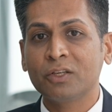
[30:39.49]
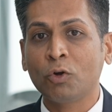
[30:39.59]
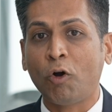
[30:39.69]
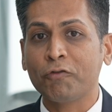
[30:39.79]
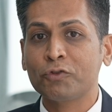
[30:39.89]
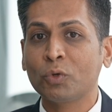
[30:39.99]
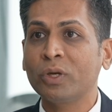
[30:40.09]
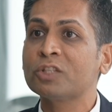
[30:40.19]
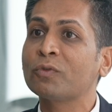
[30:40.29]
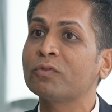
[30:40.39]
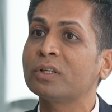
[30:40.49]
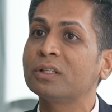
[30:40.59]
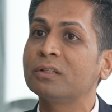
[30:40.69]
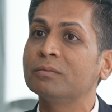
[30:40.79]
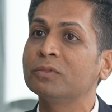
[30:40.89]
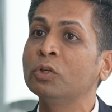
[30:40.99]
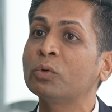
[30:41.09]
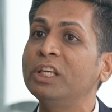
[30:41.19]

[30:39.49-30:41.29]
offshoring is one of the